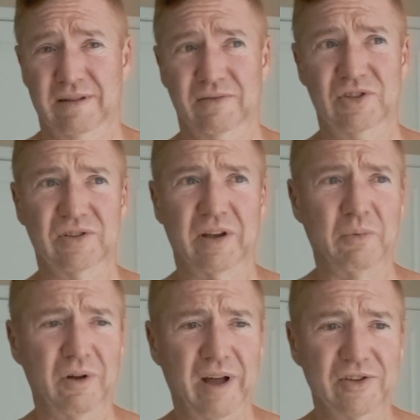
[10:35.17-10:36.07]
She's like,
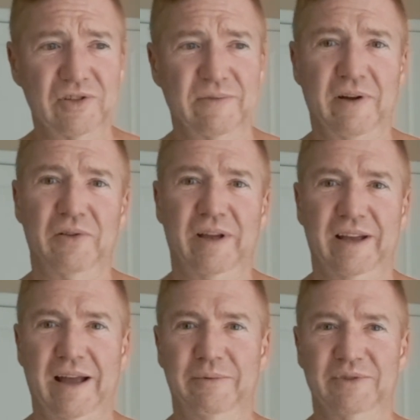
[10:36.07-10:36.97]
Well, I just felt
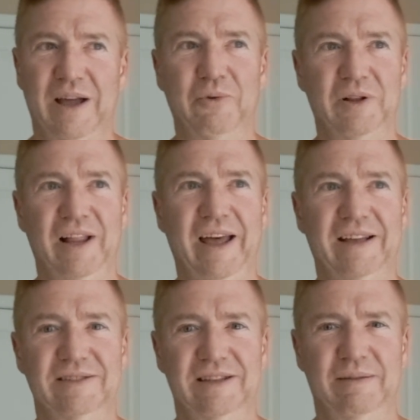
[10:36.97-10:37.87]
like I was
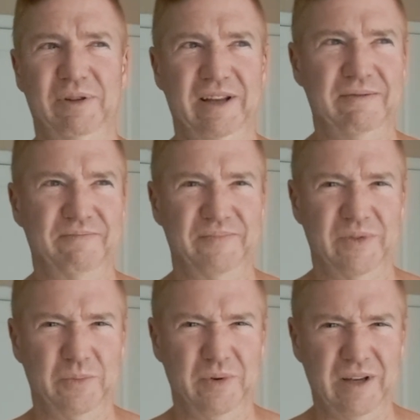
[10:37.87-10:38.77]
outclassed. And I'm like,
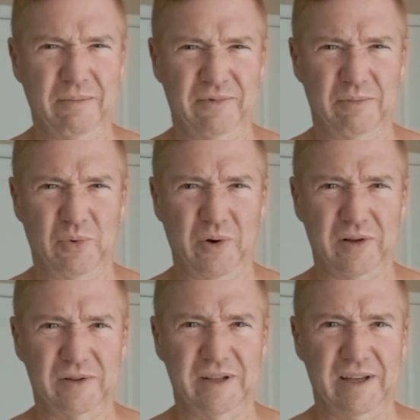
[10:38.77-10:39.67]
We come from
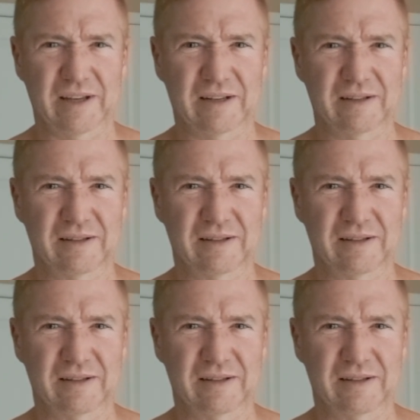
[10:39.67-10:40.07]
royalty.